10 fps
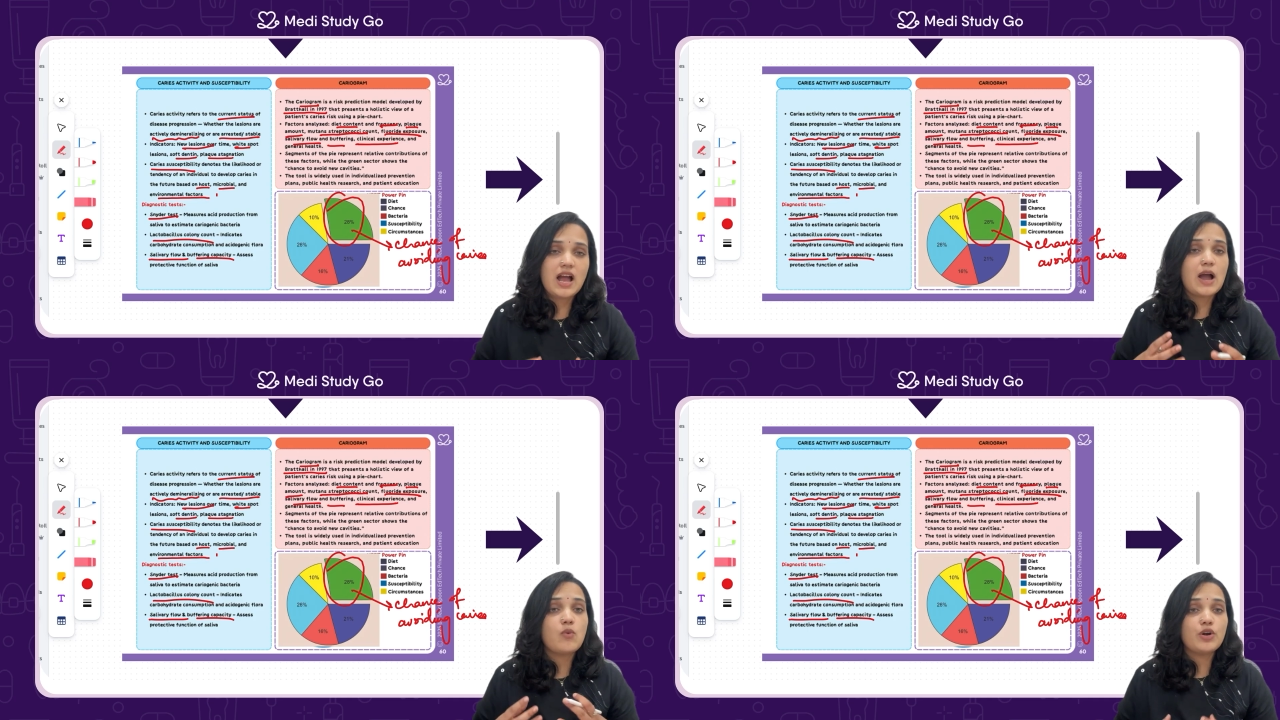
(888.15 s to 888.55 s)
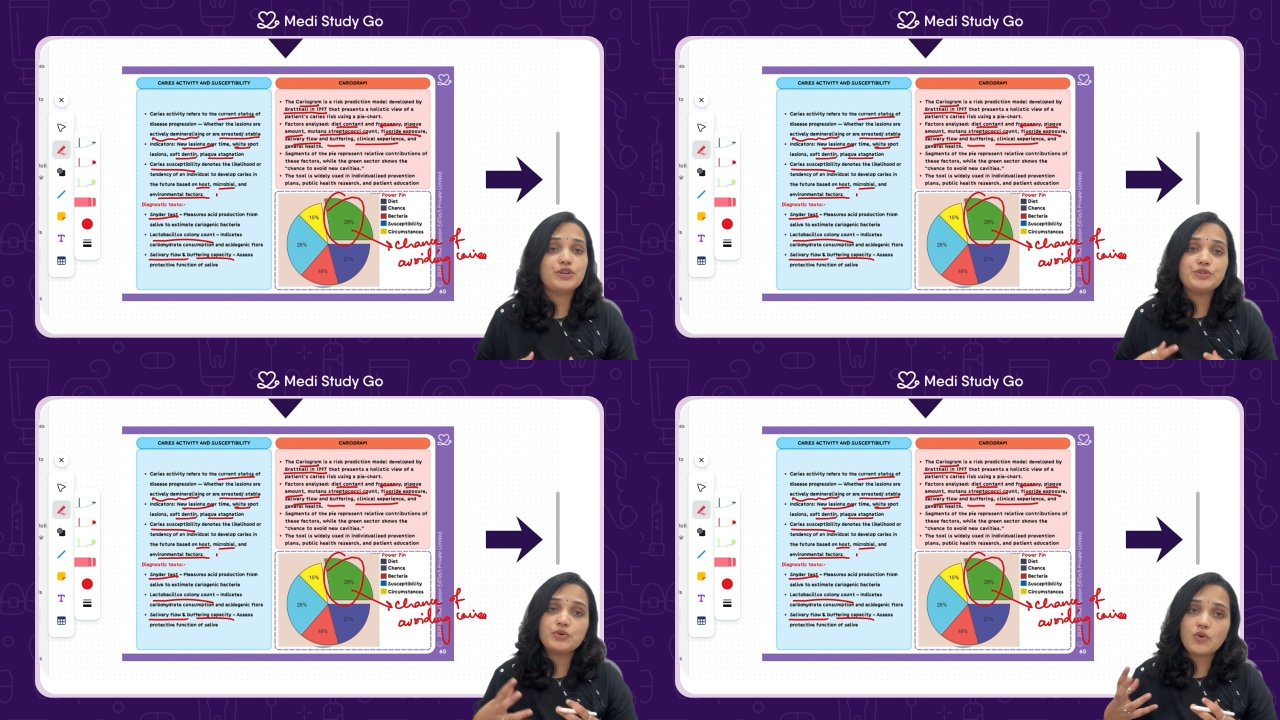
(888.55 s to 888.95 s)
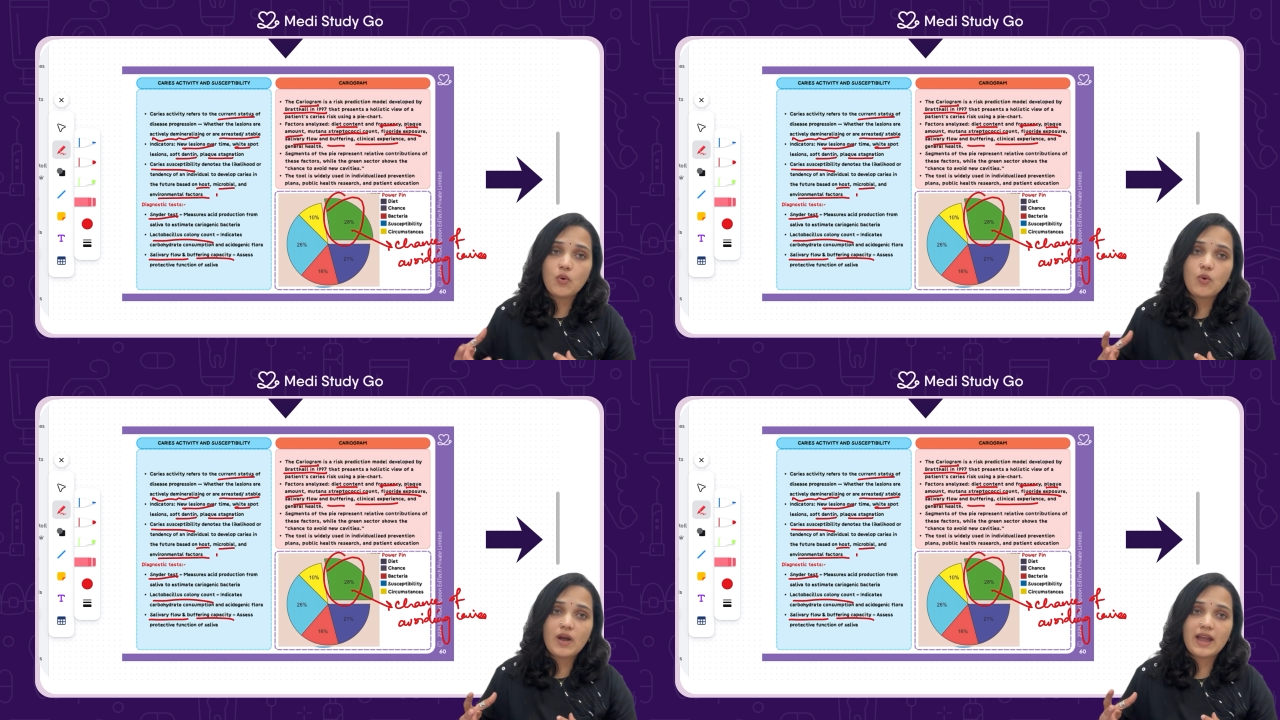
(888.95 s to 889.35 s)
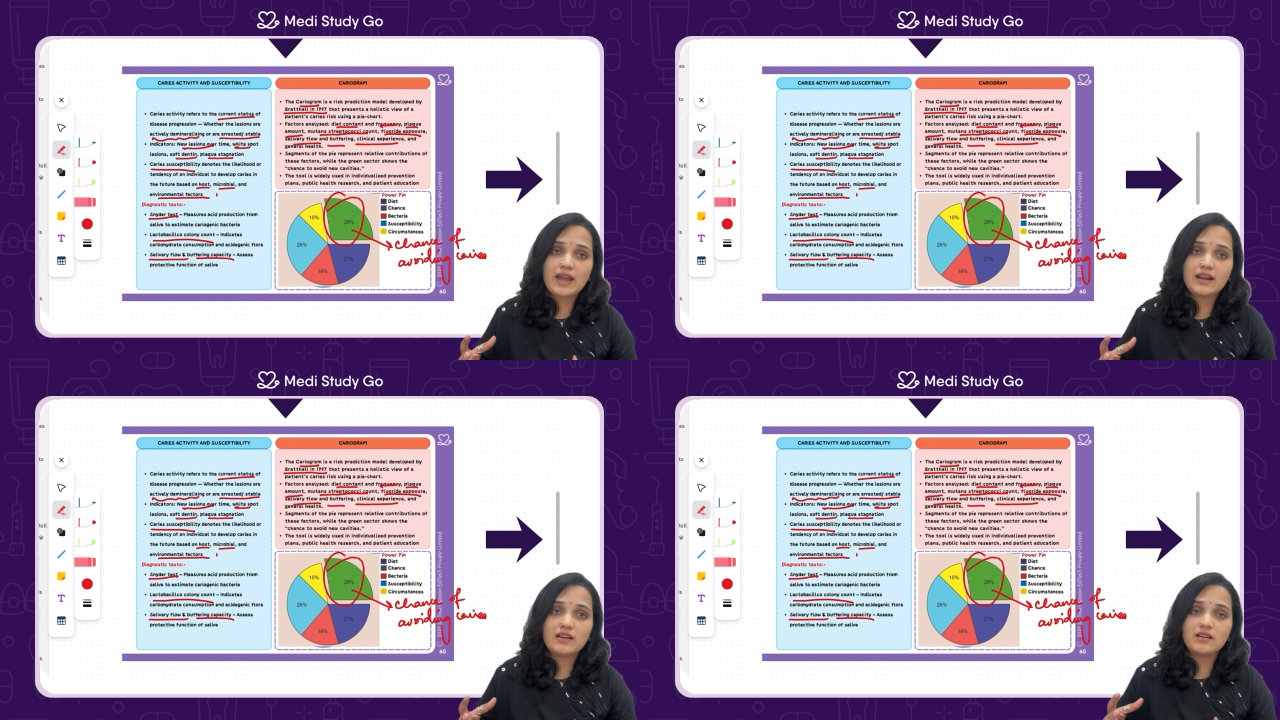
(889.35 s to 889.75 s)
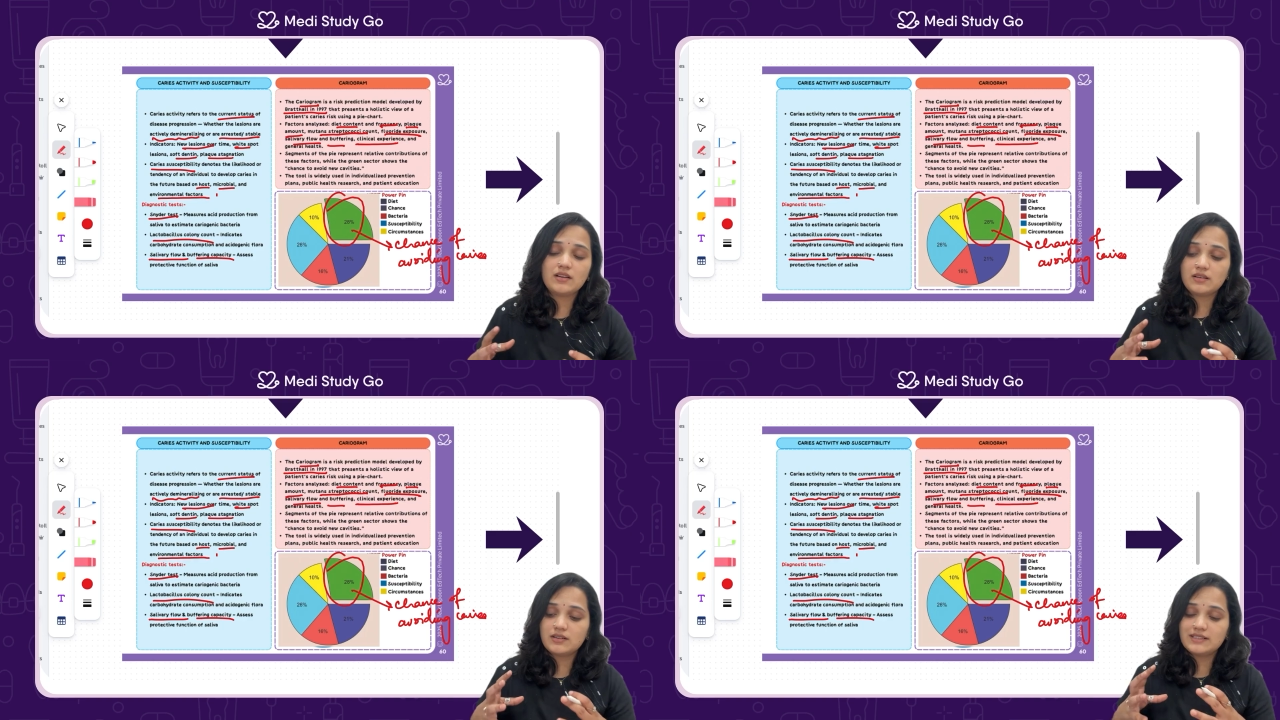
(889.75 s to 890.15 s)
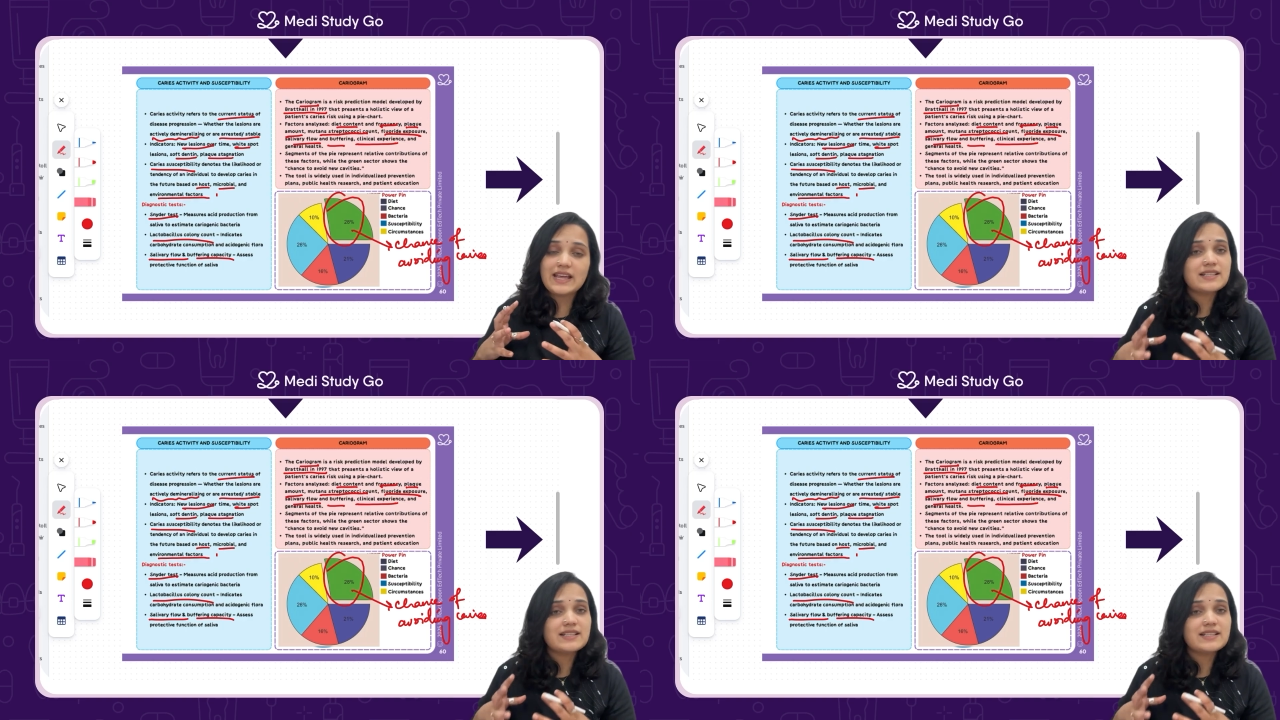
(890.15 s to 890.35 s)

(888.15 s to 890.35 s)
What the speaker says: I wanted to go and take